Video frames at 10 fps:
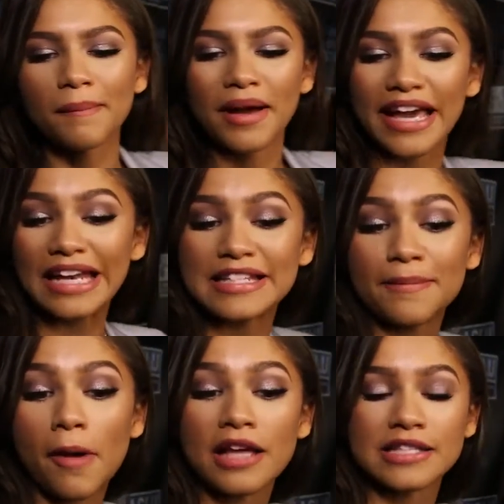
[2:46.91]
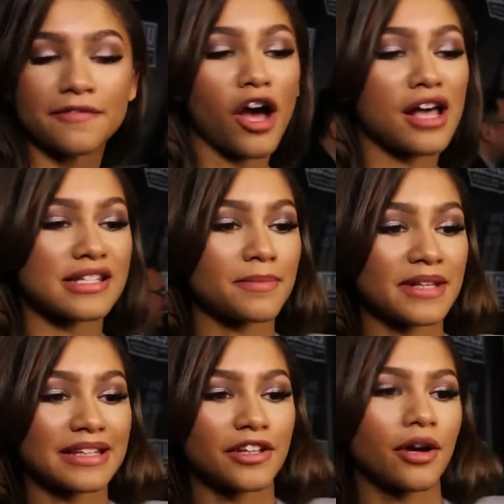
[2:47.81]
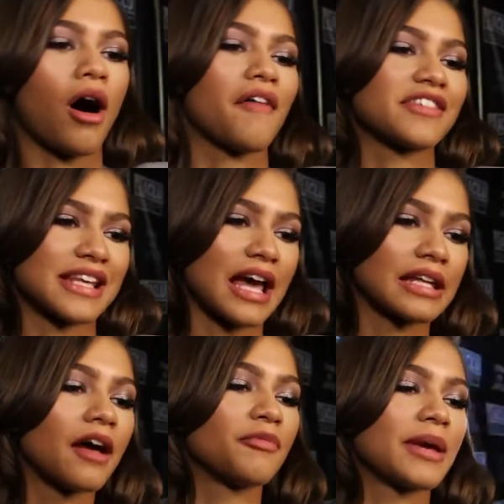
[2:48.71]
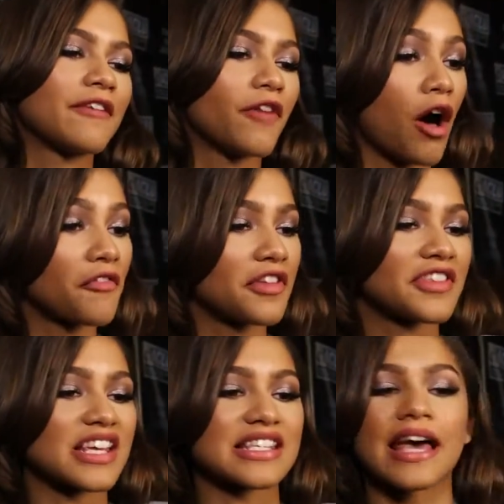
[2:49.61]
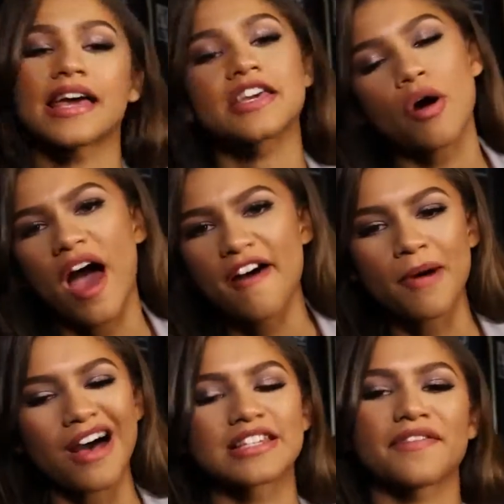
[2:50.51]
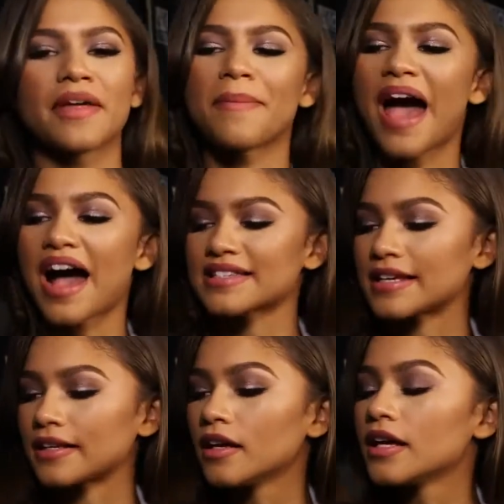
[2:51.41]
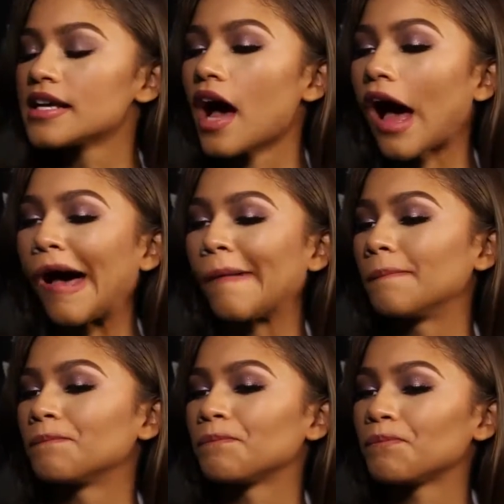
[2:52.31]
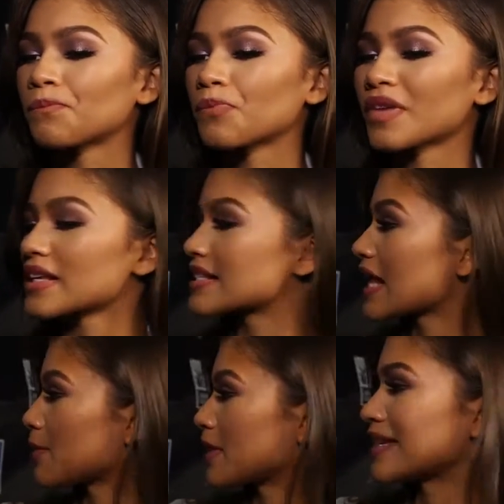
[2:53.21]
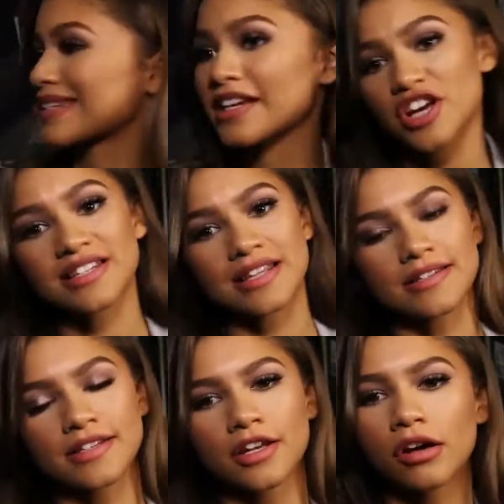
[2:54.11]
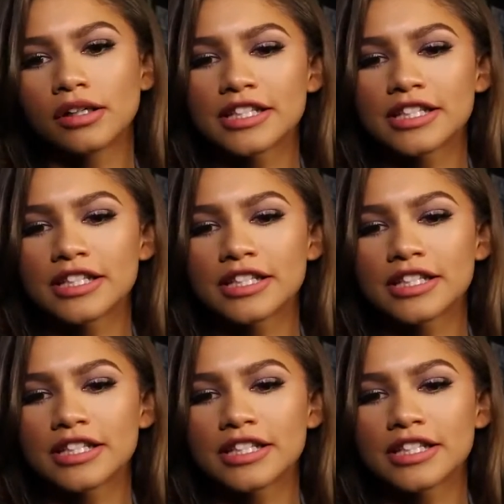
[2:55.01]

Um, again, it's a positive cause, something, you know, obviously I love being involved in things that, you know, have positive impacts and um, celebrate things like justice, you know?